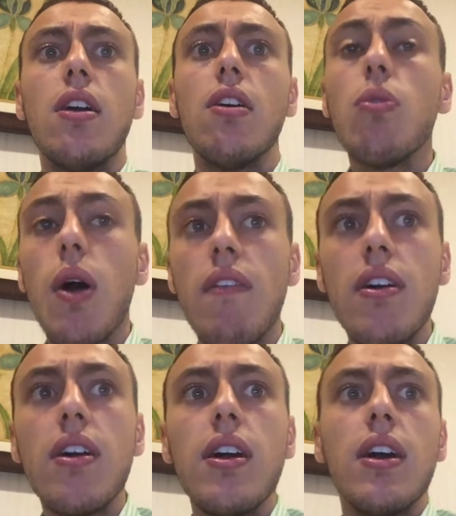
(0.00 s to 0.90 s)

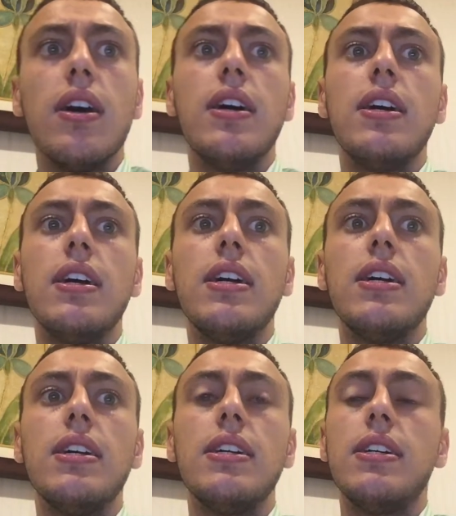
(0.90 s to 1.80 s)
However,
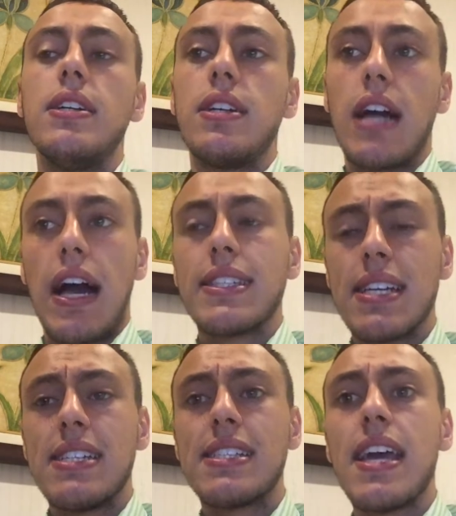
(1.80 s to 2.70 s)
as
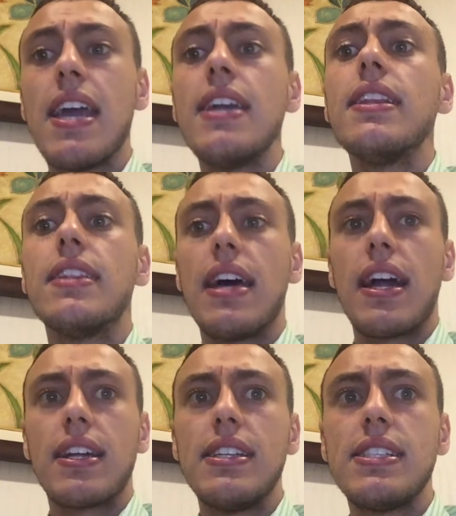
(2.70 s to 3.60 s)
I said, there
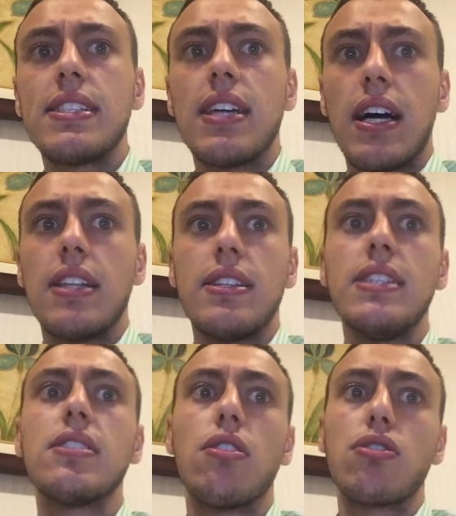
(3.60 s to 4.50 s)
are this
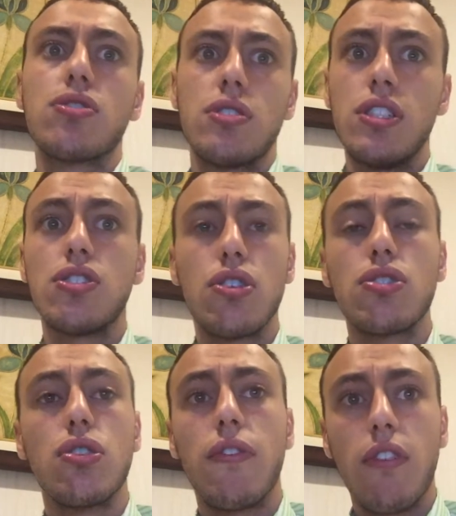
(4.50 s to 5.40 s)

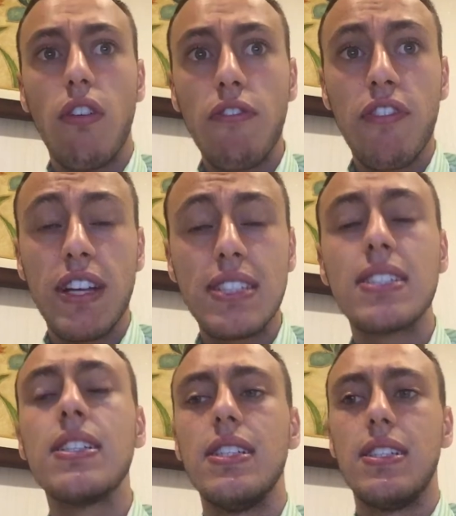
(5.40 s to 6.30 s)
sort of
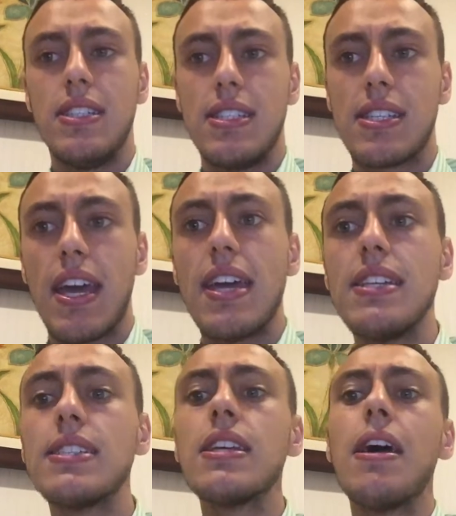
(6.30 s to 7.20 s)
conflict in this
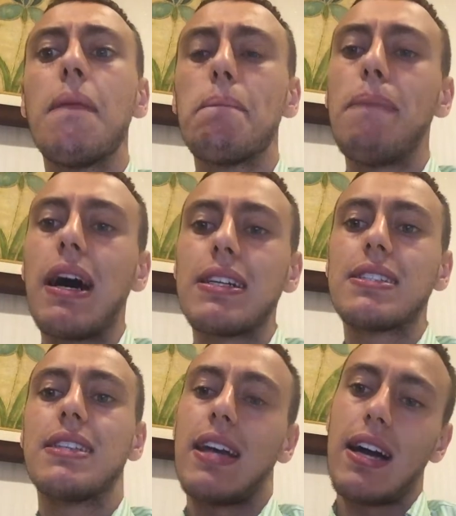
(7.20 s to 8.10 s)
case,
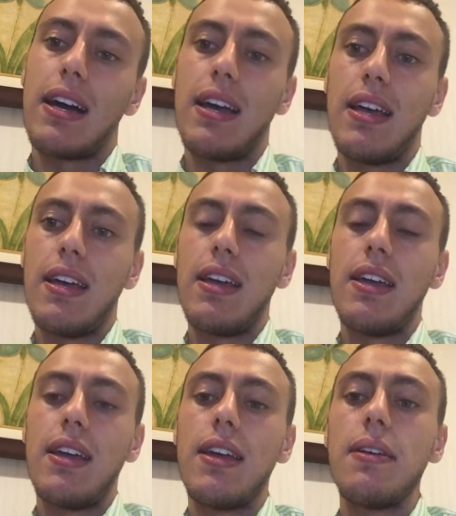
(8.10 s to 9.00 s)
but
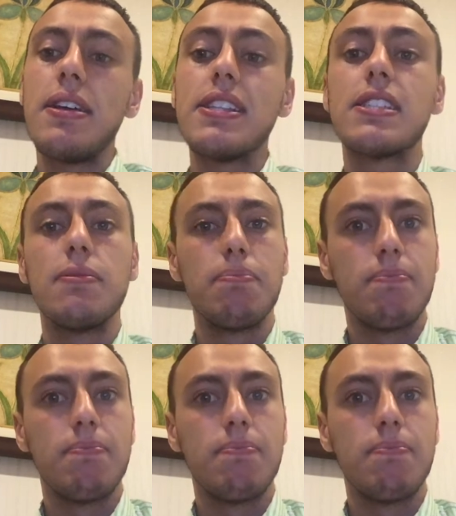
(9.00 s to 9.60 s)
it's